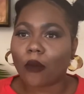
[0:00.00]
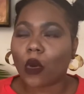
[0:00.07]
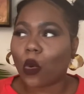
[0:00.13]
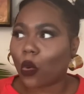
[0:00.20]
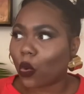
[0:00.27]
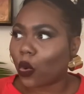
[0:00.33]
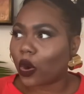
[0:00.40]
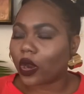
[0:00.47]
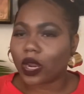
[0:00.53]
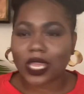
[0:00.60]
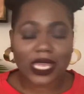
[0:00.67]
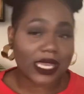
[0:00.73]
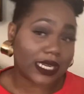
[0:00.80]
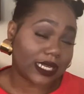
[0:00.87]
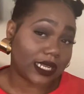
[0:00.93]
or
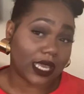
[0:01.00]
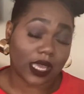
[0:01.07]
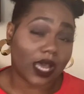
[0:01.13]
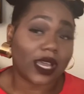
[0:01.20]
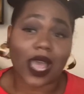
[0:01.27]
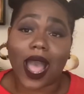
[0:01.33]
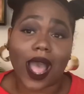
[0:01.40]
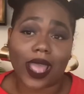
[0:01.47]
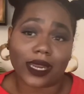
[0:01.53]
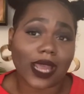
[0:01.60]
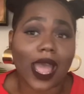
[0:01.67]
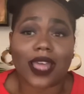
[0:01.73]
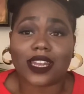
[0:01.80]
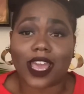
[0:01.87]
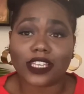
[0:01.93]
in a guide.
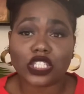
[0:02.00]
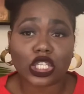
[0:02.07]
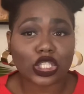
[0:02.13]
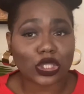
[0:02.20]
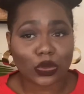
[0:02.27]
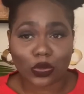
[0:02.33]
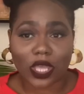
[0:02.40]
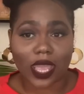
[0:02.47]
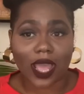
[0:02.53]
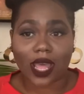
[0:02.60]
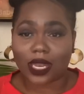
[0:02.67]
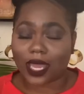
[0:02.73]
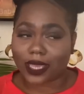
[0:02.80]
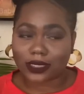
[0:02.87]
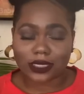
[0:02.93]
I like to do that. I
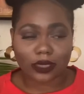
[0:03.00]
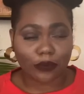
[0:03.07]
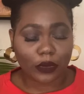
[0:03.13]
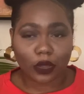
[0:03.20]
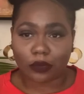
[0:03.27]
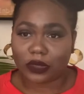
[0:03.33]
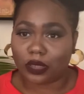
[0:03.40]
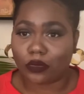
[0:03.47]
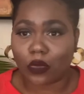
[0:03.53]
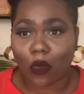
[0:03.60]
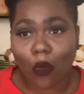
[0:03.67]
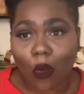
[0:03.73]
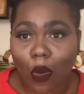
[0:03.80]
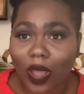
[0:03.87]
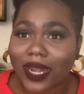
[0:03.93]
like to put people
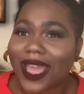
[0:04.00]
on.